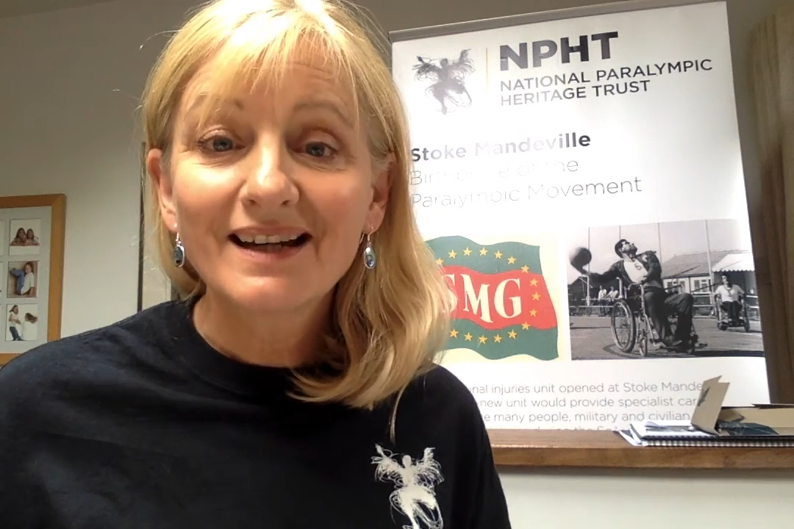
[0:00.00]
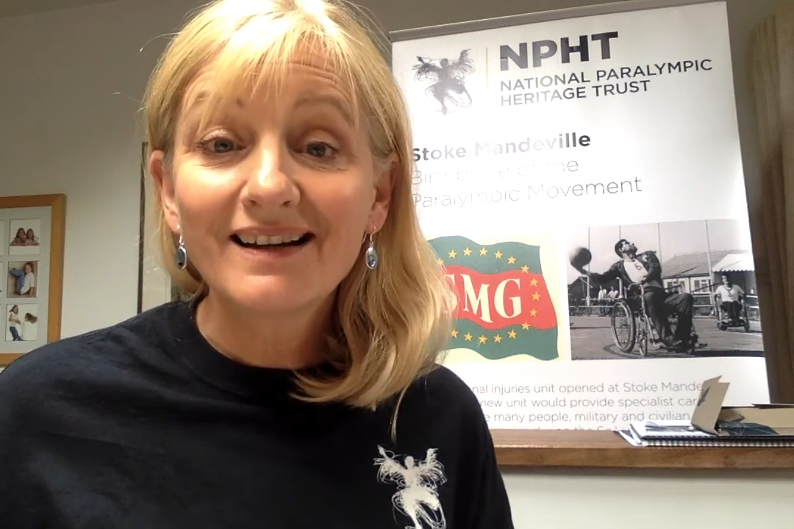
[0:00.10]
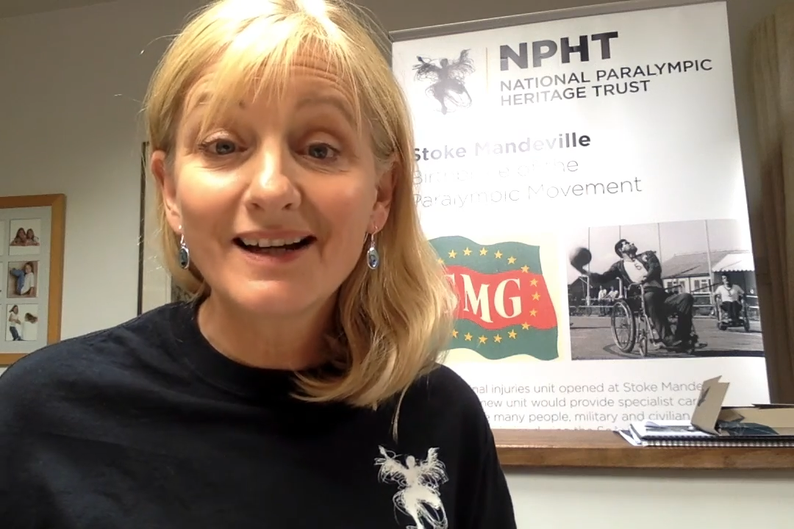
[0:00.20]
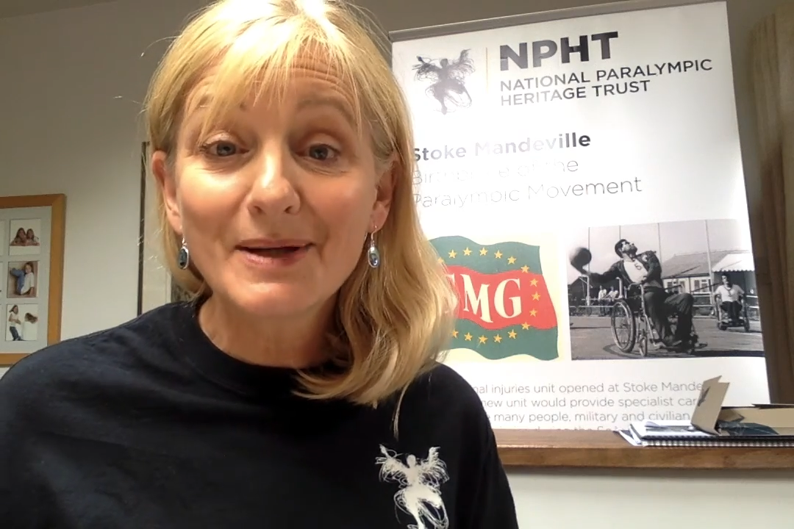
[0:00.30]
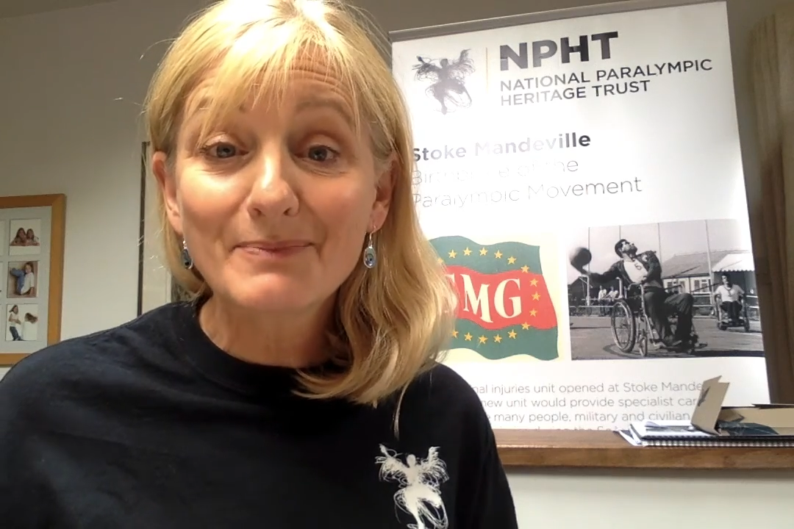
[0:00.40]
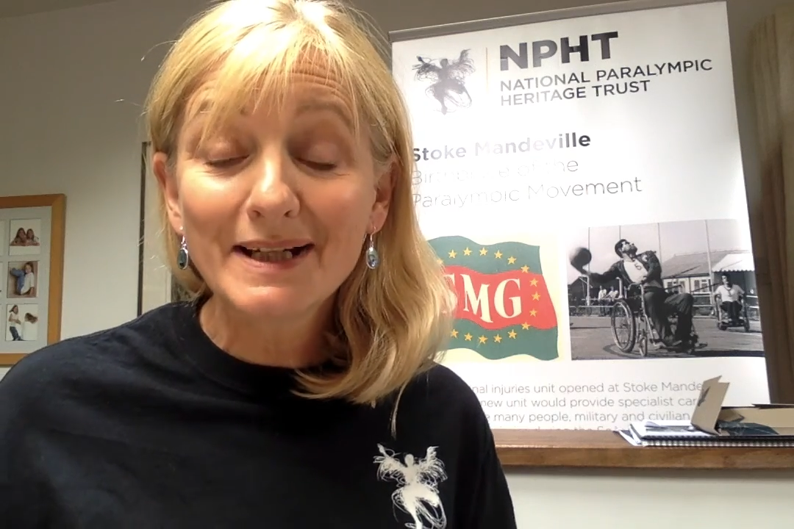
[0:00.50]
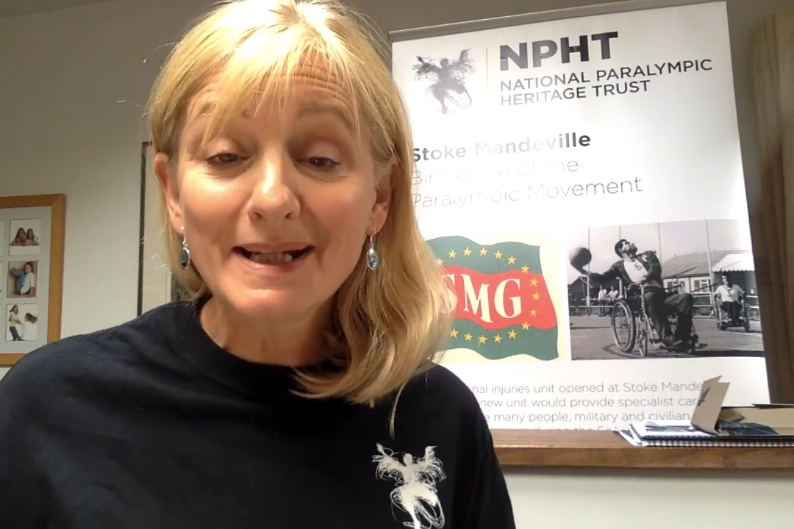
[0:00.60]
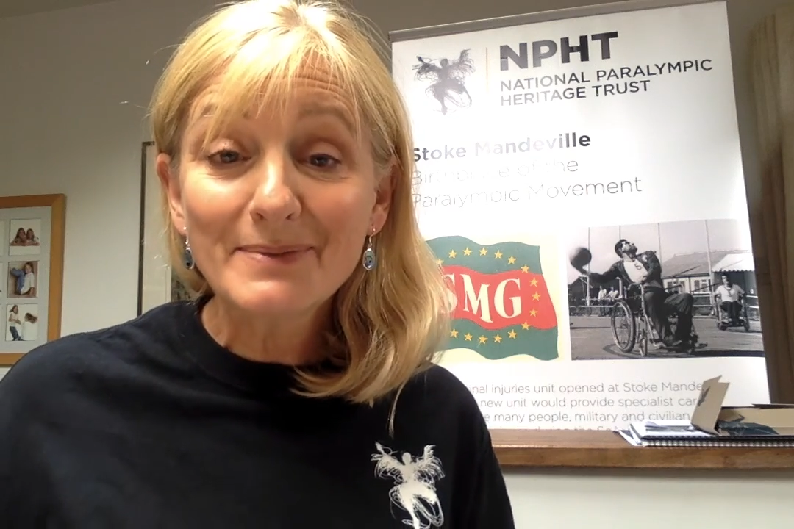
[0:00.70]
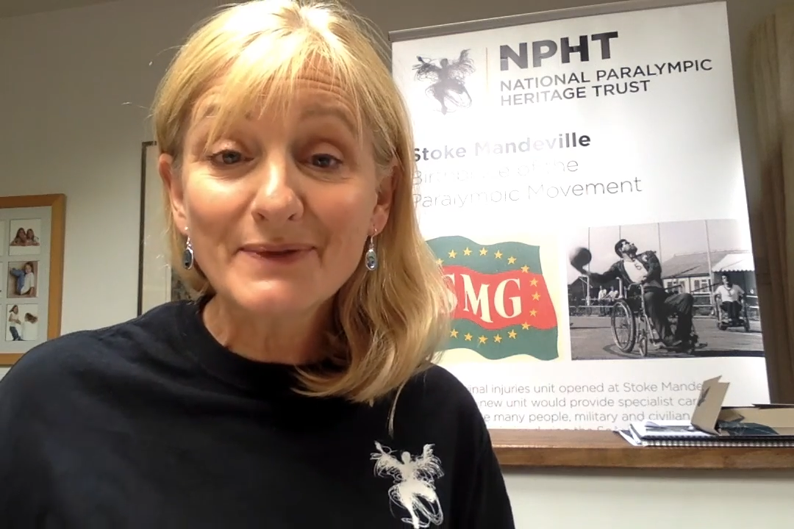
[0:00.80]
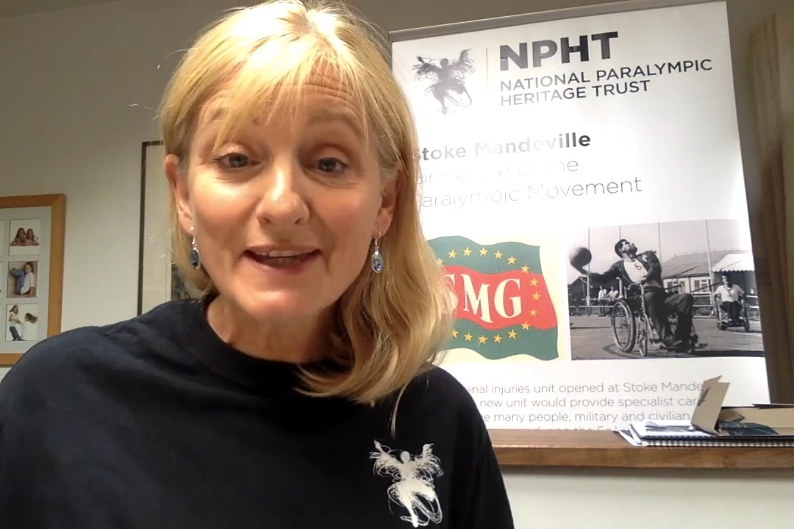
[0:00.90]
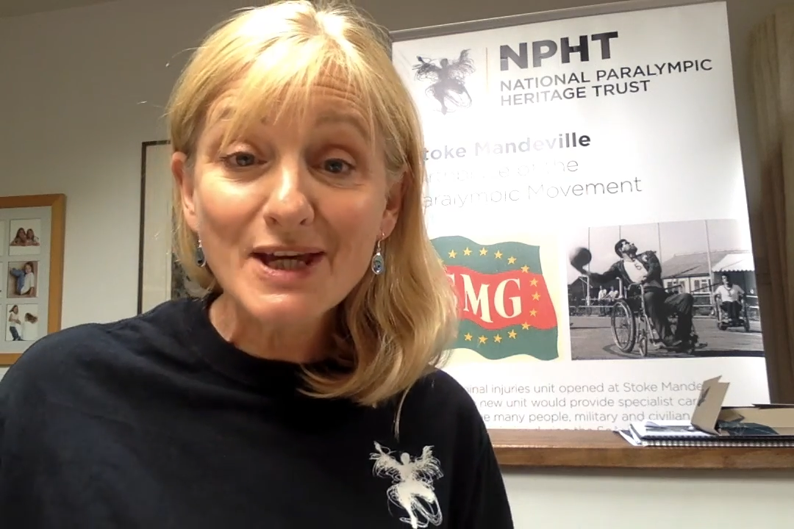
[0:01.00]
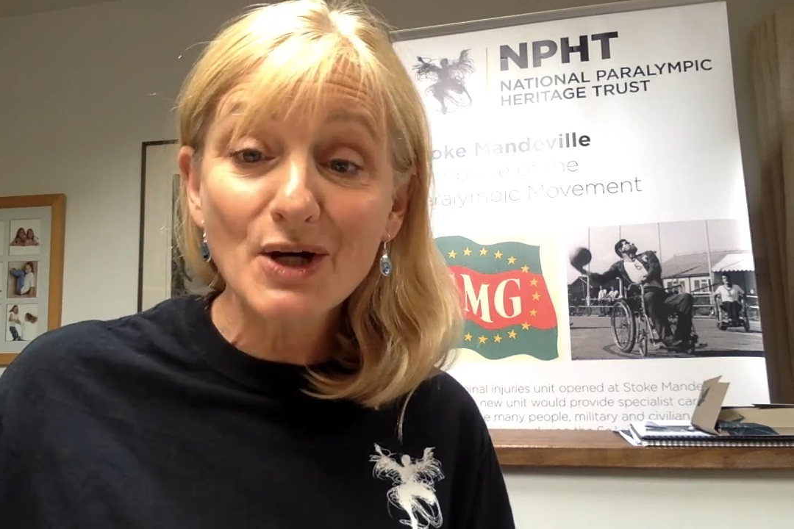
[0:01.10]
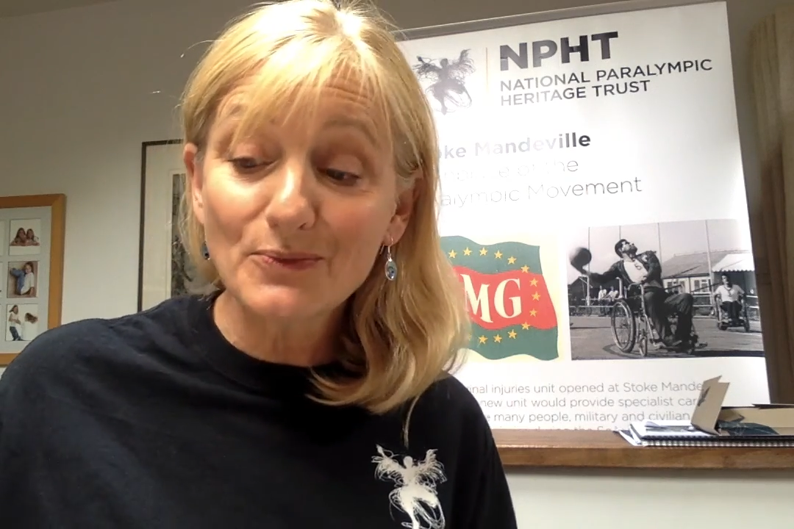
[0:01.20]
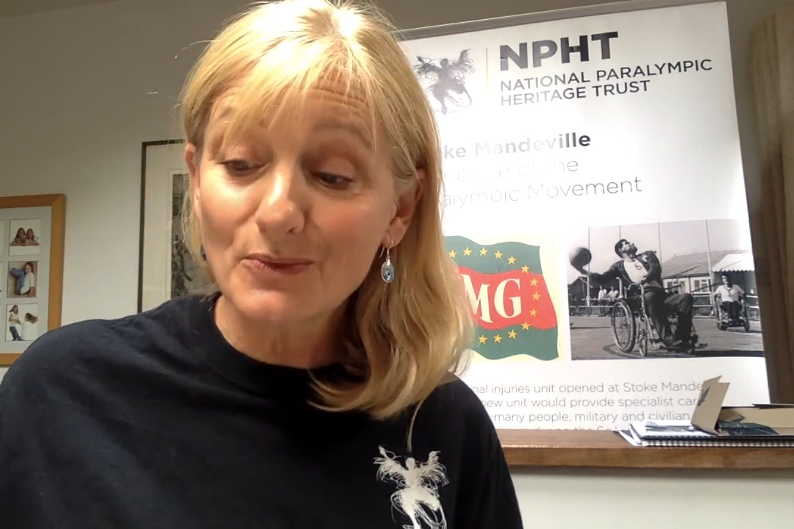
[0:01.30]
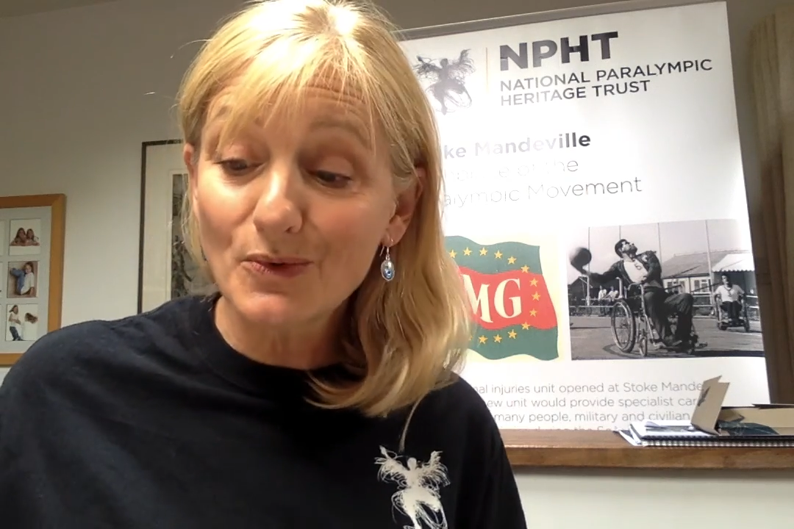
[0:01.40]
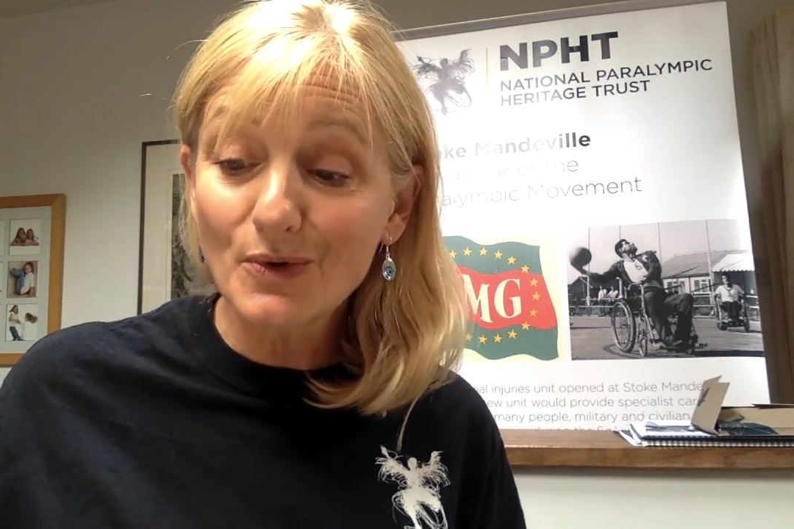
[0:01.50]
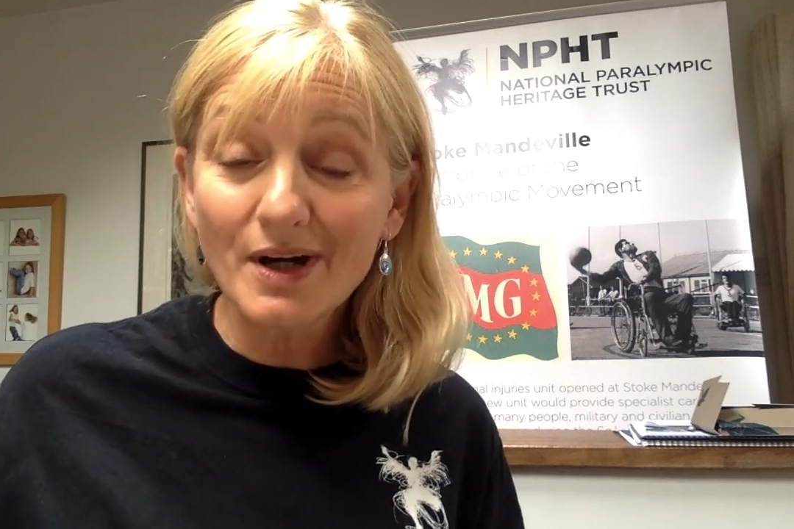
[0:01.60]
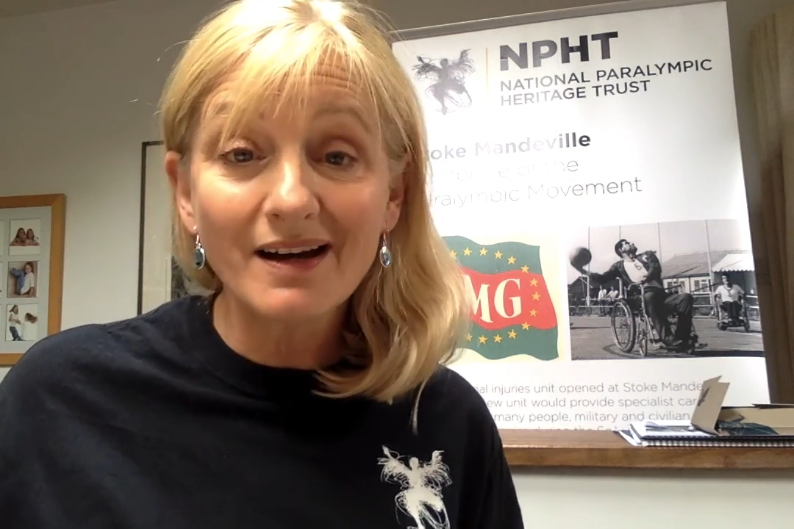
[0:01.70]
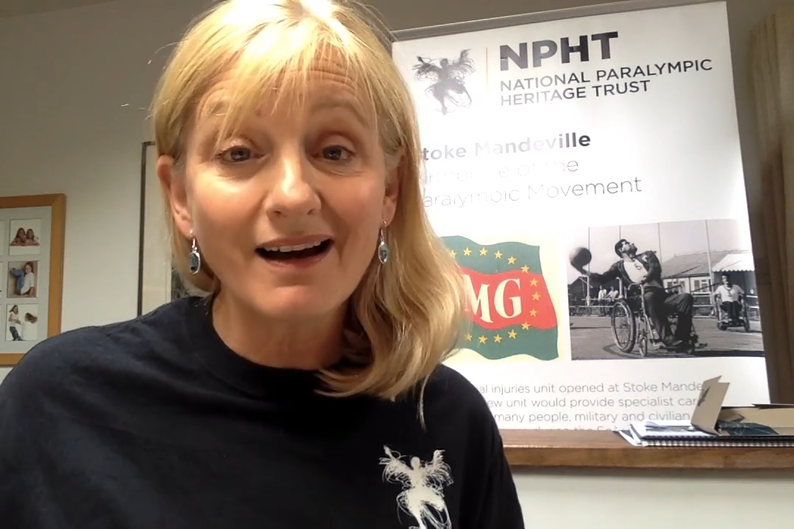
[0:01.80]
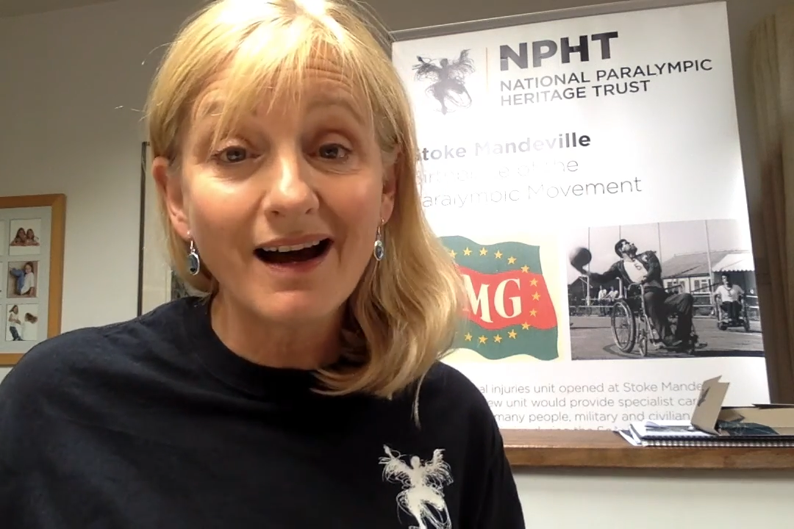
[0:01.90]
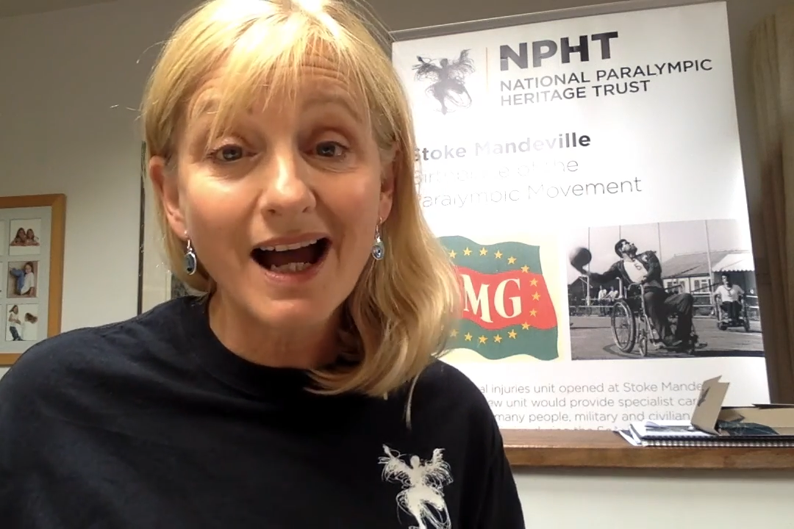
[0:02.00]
Hi, my name's Vicky Hope Walker